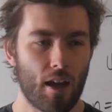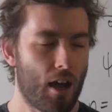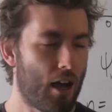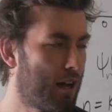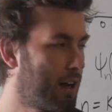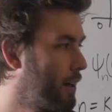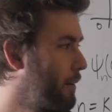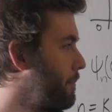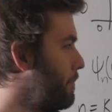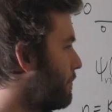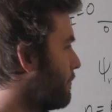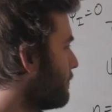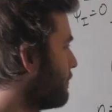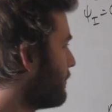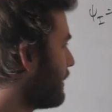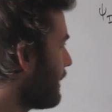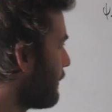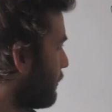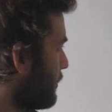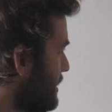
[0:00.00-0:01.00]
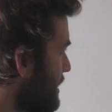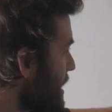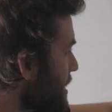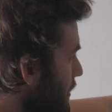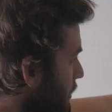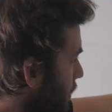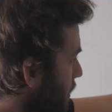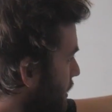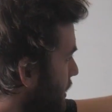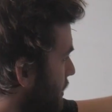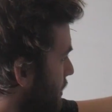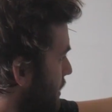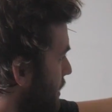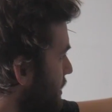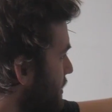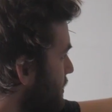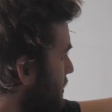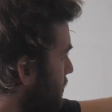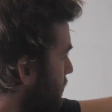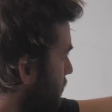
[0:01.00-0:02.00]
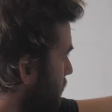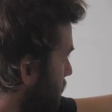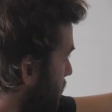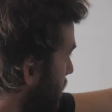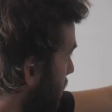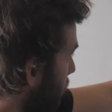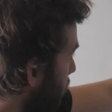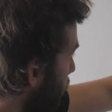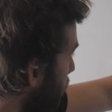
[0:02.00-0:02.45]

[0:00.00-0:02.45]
Um, if we take a look at this, you know,